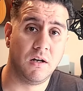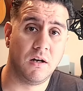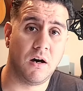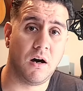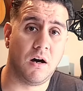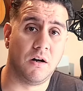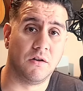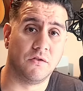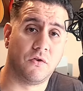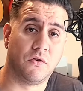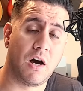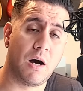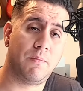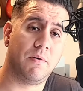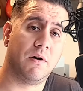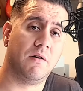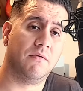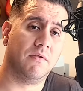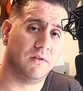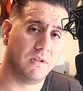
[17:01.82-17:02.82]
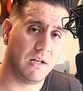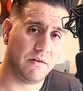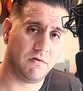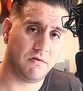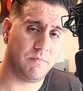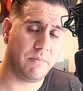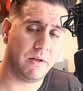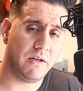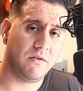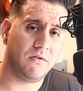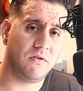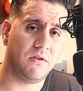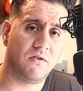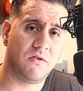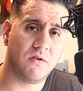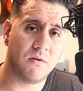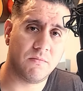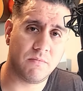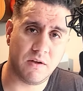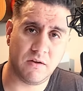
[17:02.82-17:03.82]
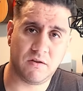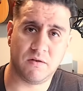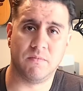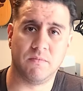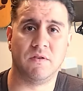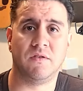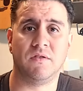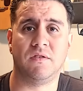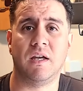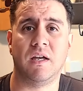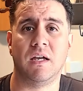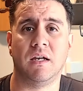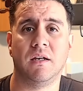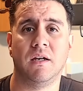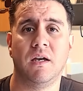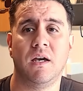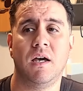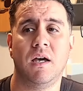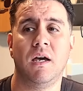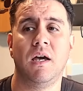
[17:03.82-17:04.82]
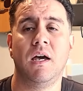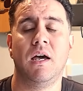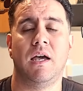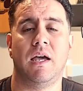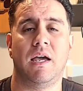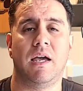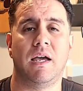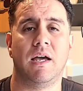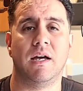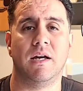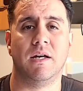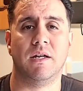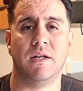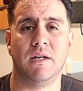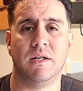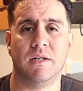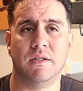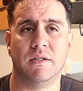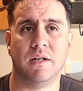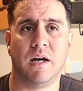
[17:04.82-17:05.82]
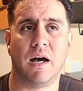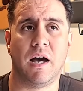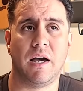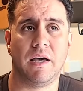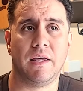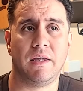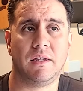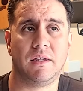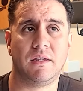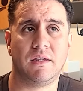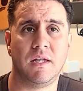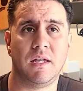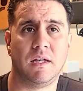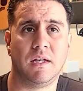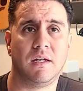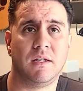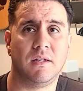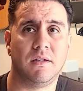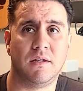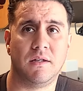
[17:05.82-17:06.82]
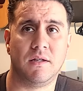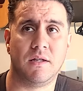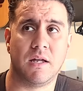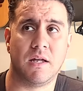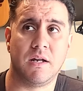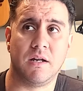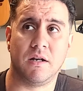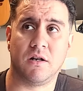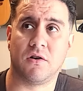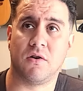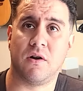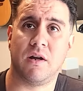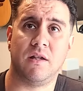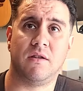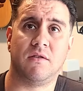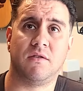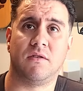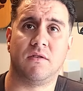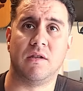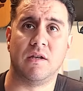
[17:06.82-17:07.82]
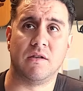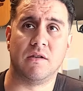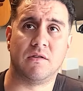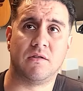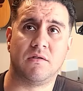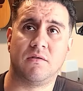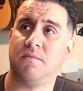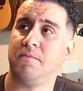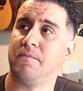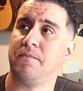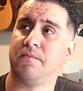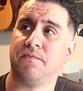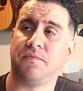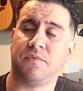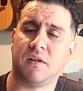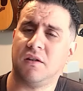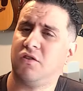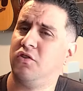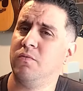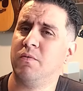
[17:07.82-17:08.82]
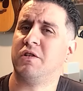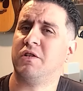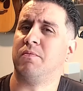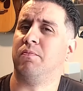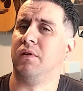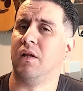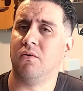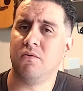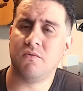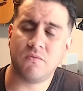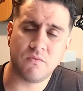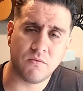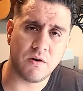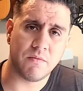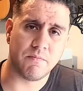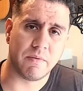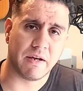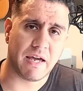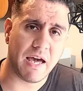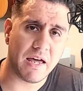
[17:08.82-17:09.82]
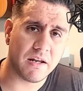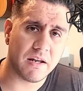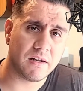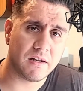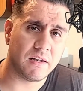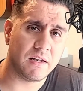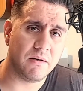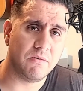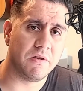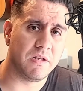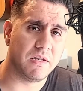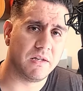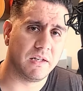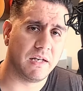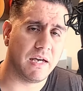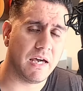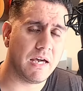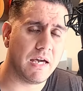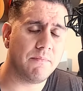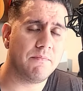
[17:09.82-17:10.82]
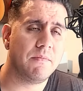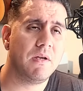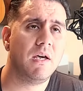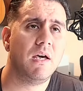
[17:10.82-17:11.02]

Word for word: on top of a level based system is a mistake. And I think that it creates this too much bloat mechanically within the game